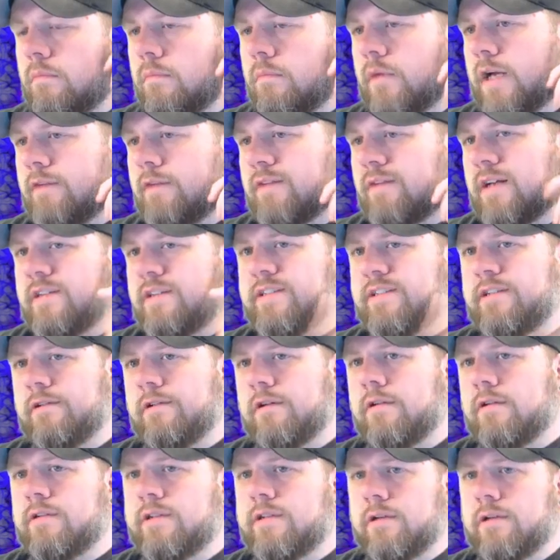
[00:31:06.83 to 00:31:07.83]
I've got
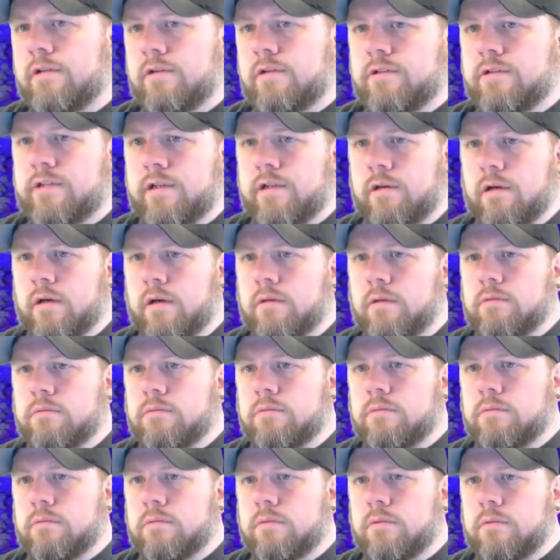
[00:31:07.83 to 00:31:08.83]
0, 0, 0.
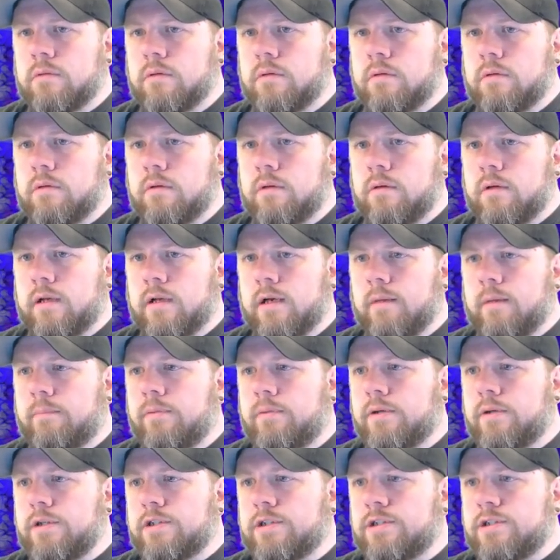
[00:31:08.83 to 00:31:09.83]
Then I
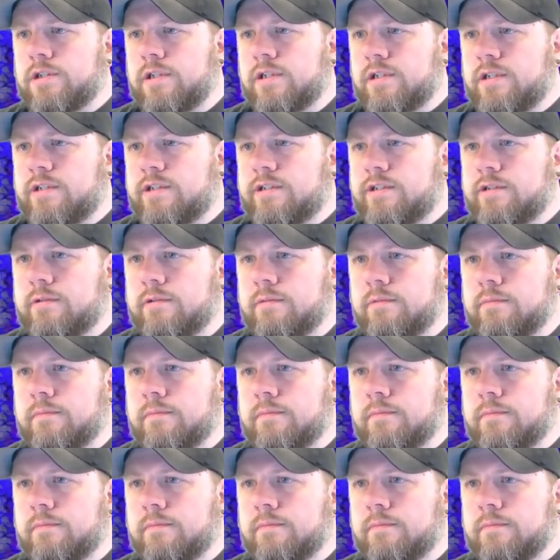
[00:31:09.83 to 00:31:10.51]
push this.